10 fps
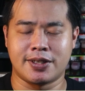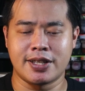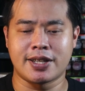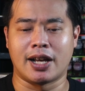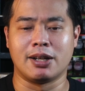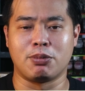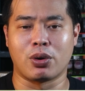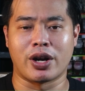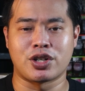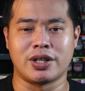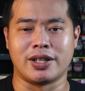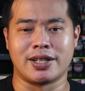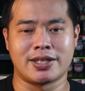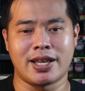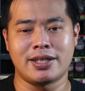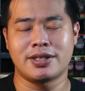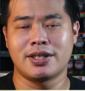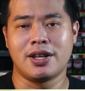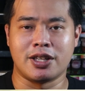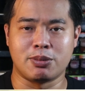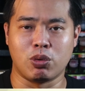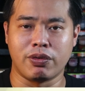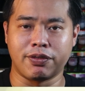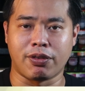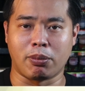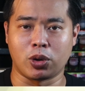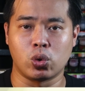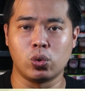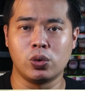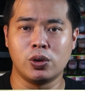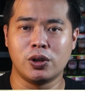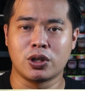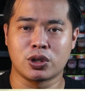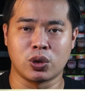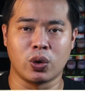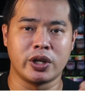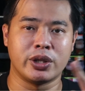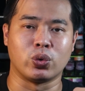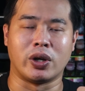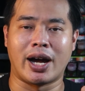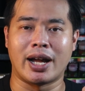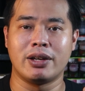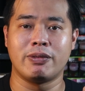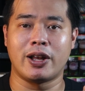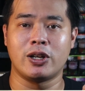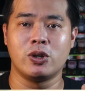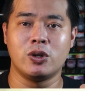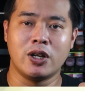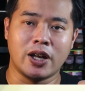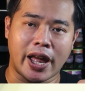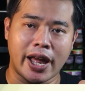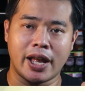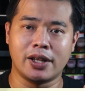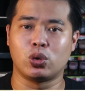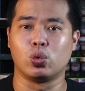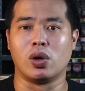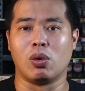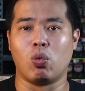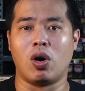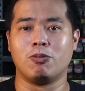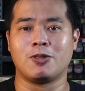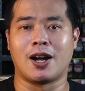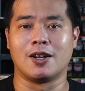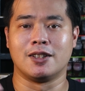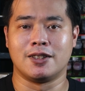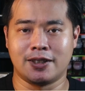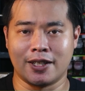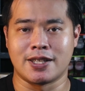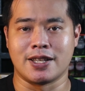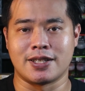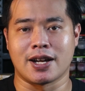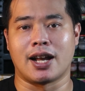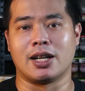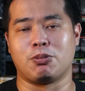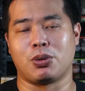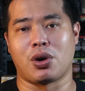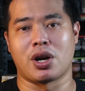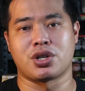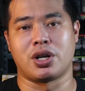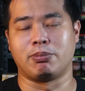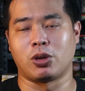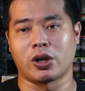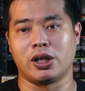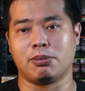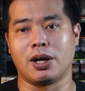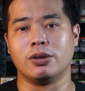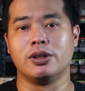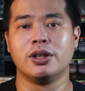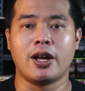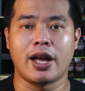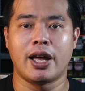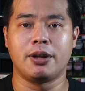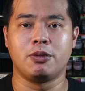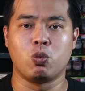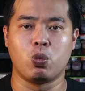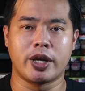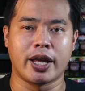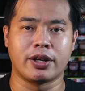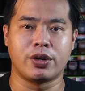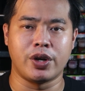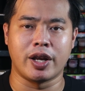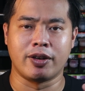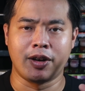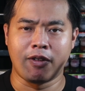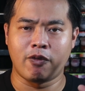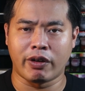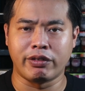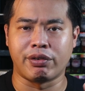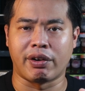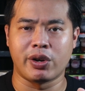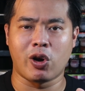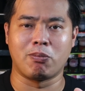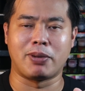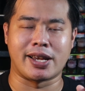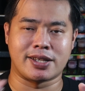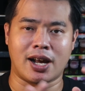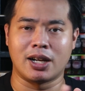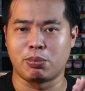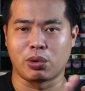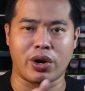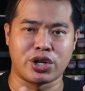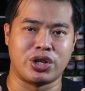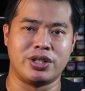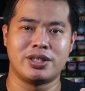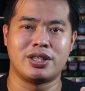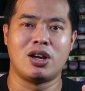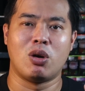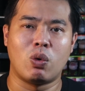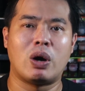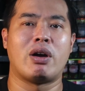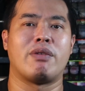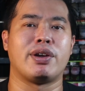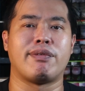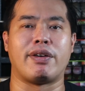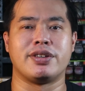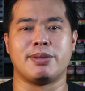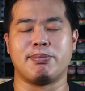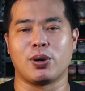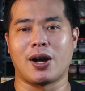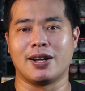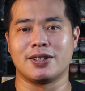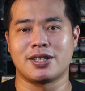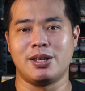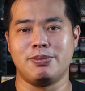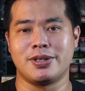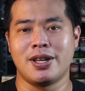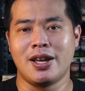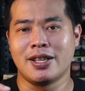This color progression in a sense is moving from a cool slowly to a higher value and to a warm color. This is the color progression I'm talking about. And we can create very complex color progressions while having very simple color schemes.